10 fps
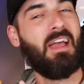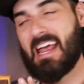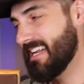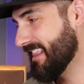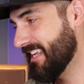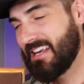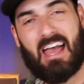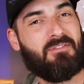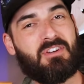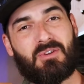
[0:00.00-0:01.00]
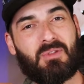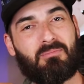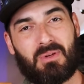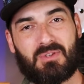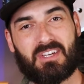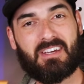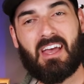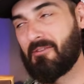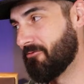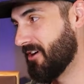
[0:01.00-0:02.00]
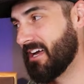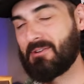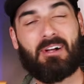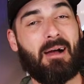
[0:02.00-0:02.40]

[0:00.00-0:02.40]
anything having to do with music, vinyl.